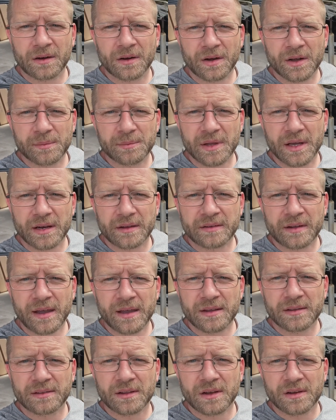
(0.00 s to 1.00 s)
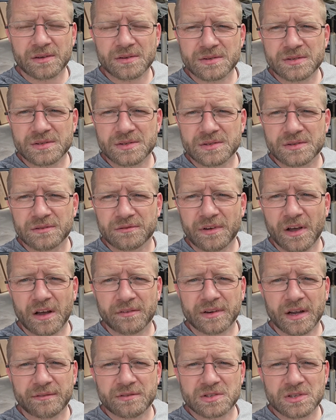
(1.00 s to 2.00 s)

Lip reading: I'm going to take those valve covers